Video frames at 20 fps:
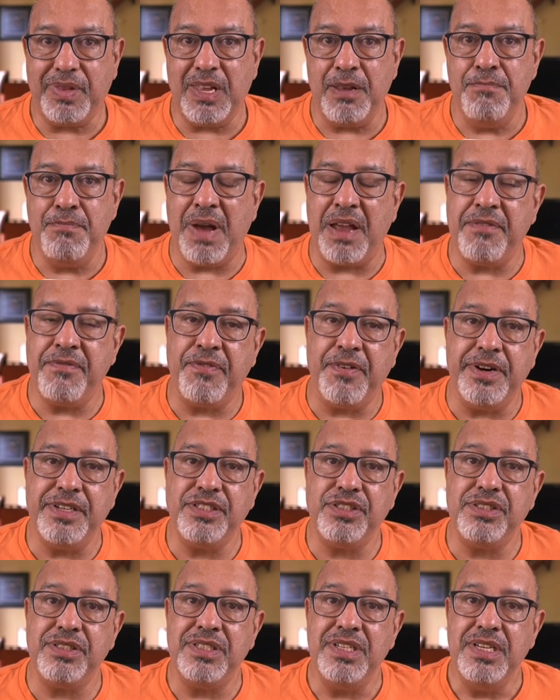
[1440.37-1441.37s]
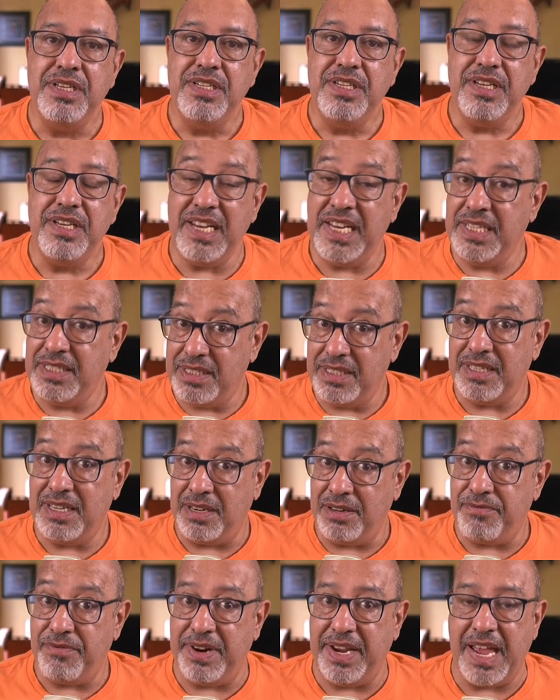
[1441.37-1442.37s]
my first
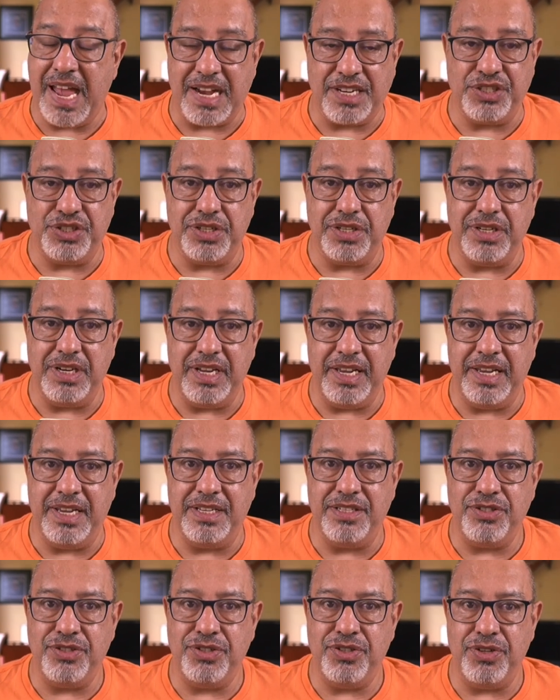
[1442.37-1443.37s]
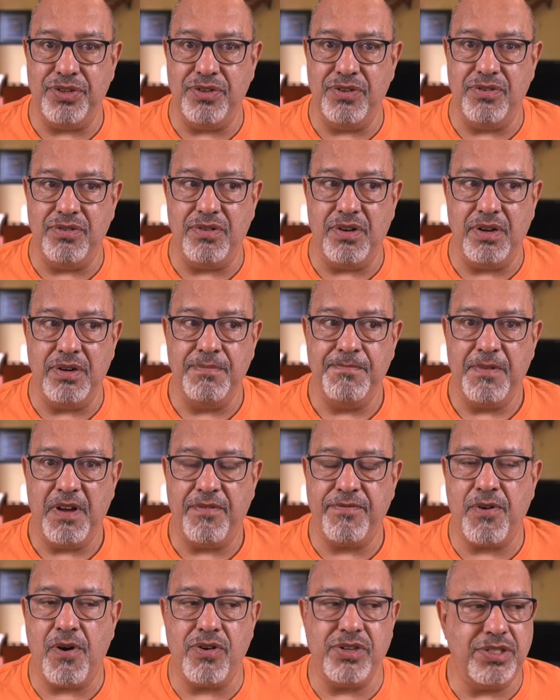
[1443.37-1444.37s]
instant reaction is to,
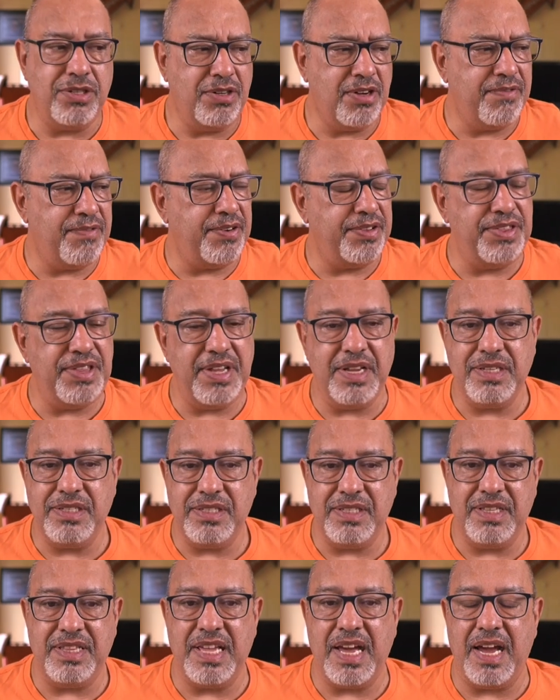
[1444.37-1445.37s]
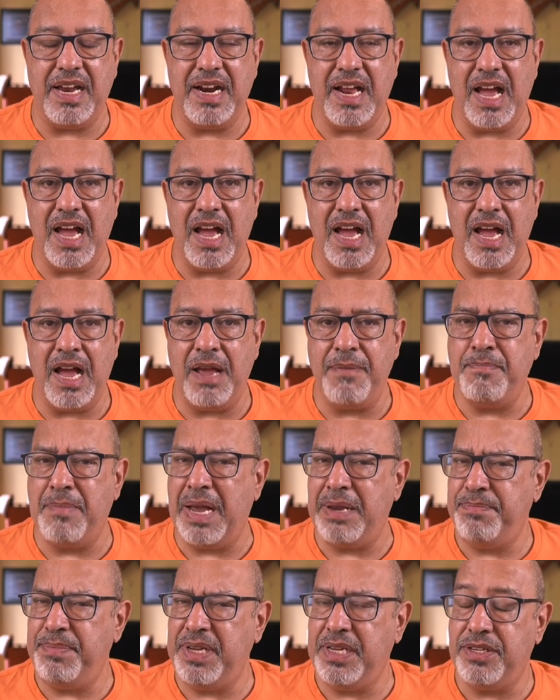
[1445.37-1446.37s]
of course, look for things that I
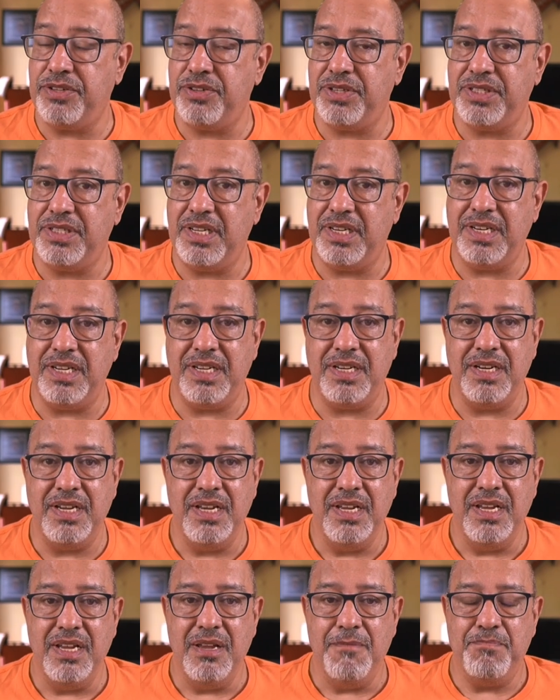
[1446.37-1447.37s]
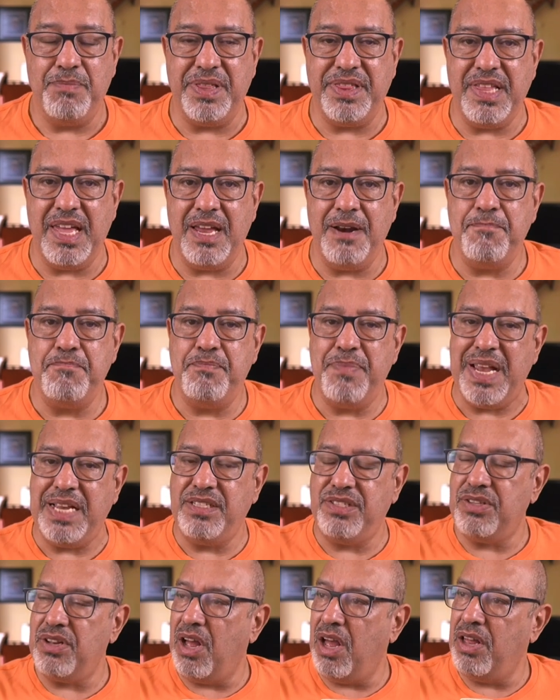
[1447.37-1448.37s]
might be interested in. But then
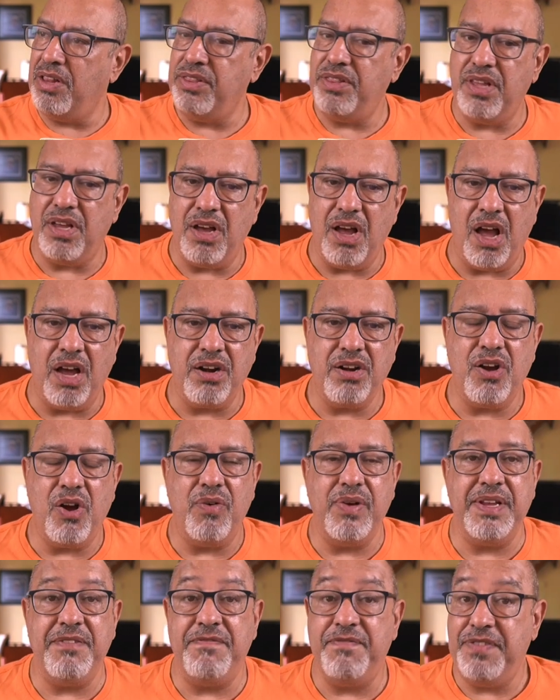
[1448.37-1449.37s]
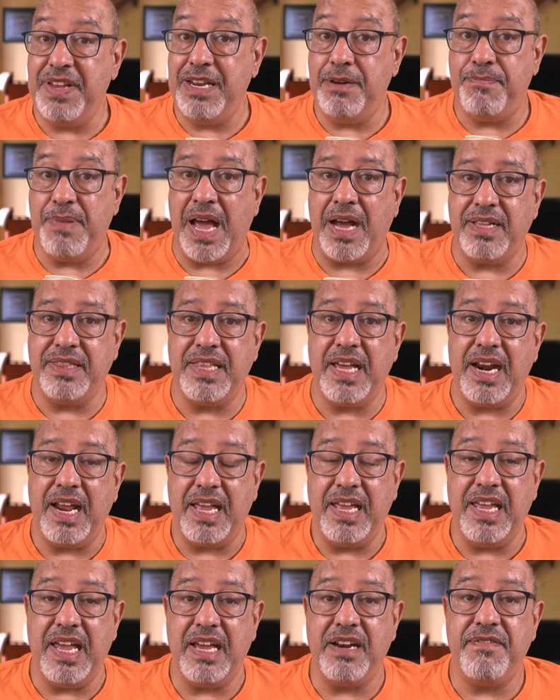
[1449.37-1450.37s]
based on the ongoing feedback that I
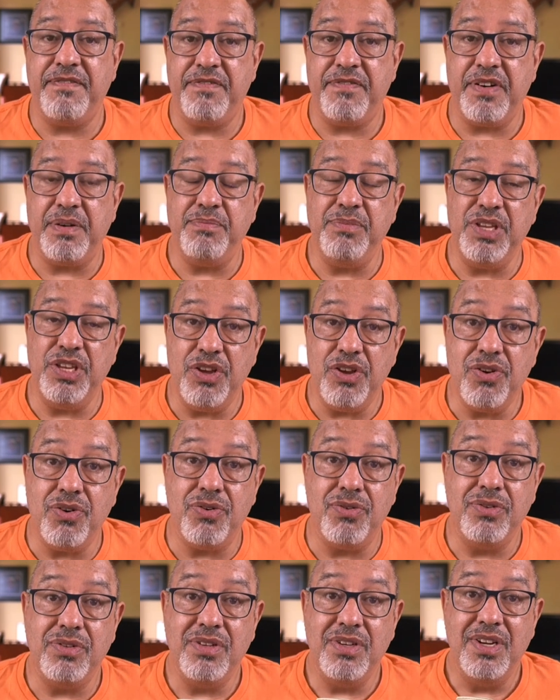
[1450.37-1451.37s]
get from you,